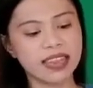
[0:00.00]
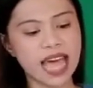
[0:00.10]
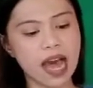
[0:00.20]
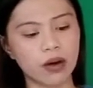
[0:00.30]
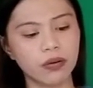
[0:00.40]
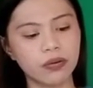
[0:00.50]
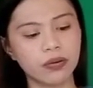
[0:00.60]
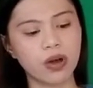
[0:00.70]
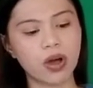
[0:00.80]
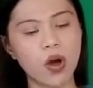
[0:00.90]
Now,
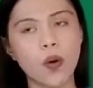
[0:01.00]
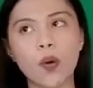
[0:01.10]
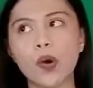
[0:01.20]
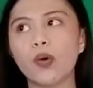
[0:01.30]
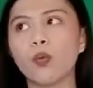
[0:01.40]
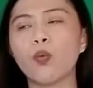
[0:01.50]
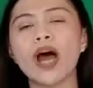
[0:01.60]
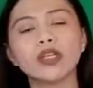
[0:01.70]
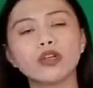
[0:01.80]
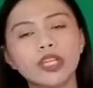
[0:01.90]

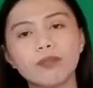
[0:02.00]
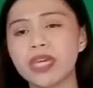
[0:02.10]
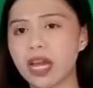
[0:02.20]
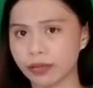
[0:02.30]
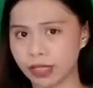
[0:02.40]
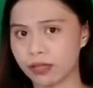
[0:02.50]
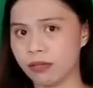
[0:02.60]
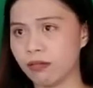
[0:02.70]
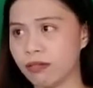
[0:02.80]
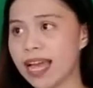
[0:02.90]
what could be our
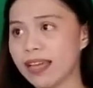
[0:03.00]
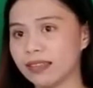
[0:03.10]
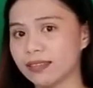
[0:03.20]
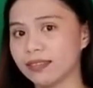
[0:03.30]
slogan?